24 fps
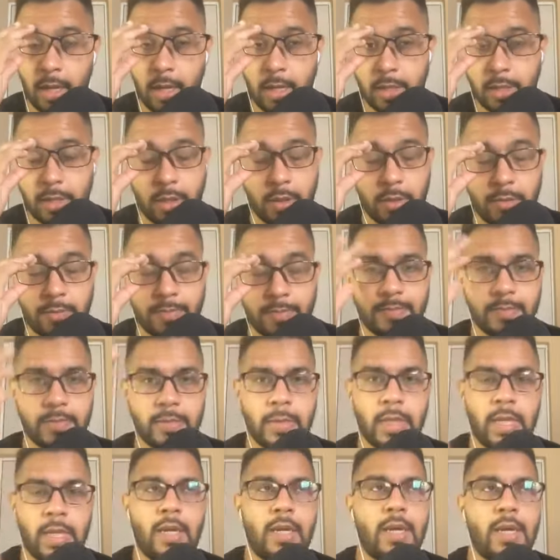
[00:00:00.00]
So
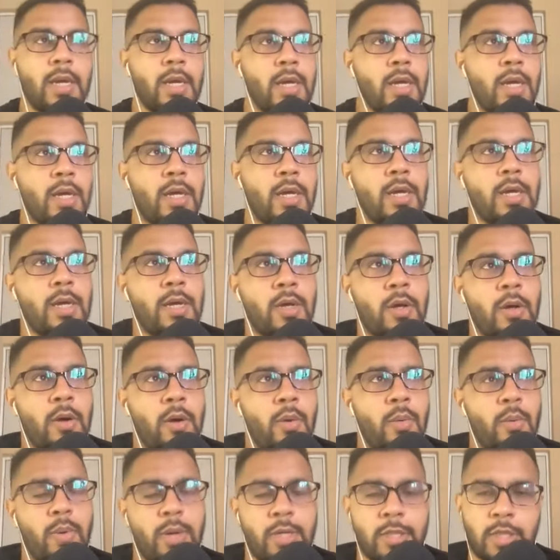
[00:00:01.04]

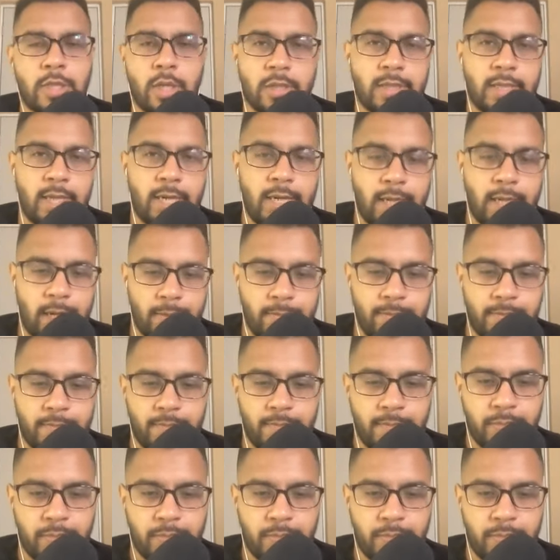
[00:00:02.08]
when it's all said and done,